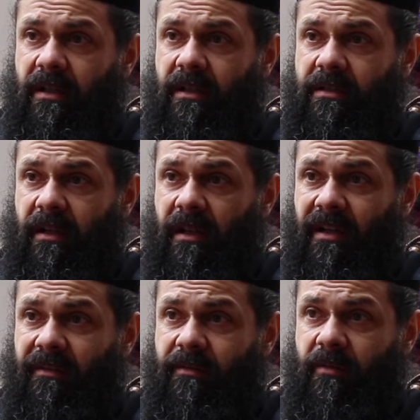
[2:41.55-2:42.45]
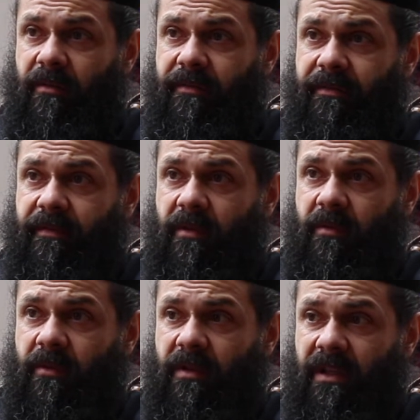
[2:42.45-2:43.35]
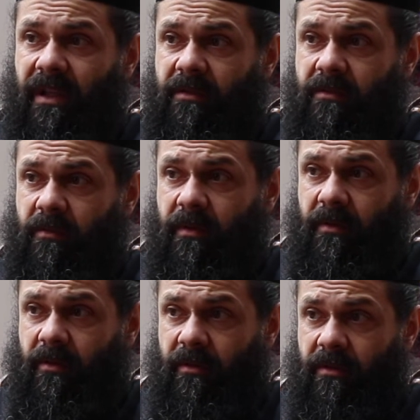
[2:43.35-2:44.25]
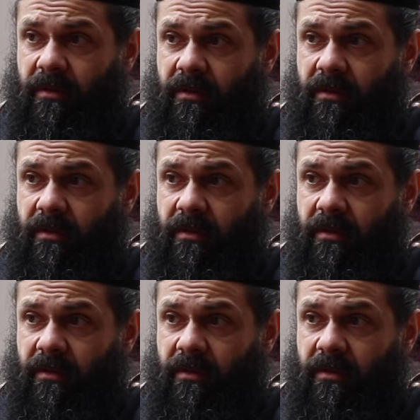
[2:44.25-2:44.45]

It's a life of communication with God.